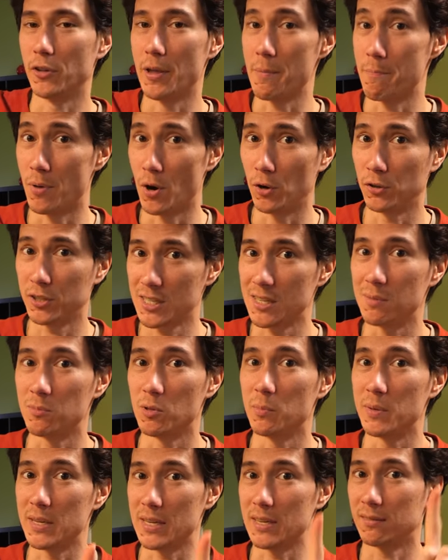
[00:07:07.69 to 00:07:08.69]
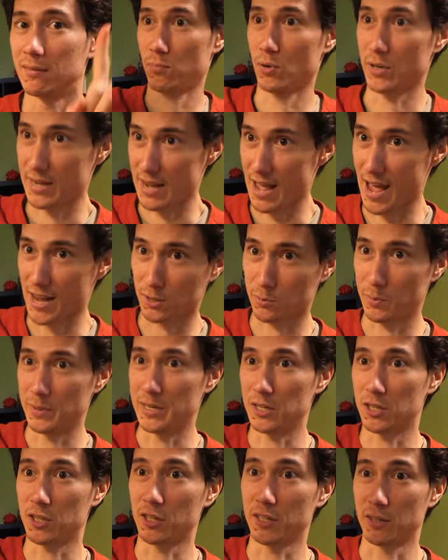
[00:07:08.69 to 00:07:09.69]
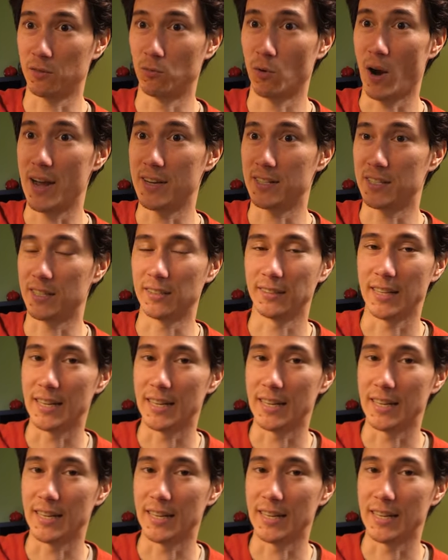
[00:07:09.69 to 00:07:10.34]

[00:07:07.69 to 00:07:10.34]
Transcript: They both seem to be pretty exponentially rising.